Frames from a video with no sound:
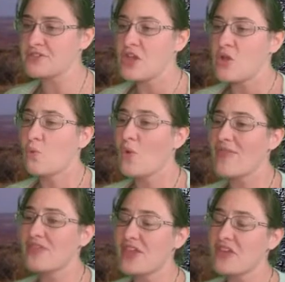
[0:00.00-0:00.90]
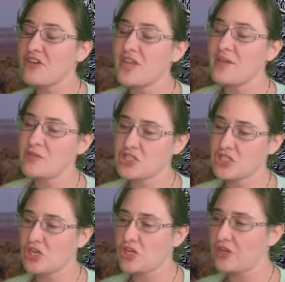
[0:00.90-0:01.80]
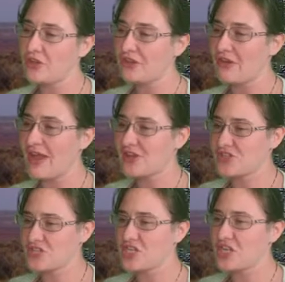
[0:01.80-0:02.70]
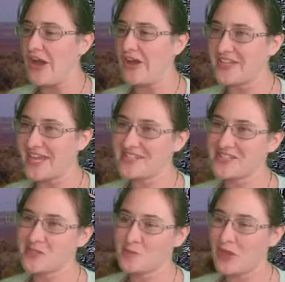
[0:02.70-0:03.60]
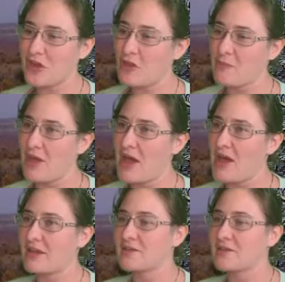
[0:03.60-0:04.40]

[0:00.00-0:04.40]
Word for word: when they're immature, they're actually called a spittle bug.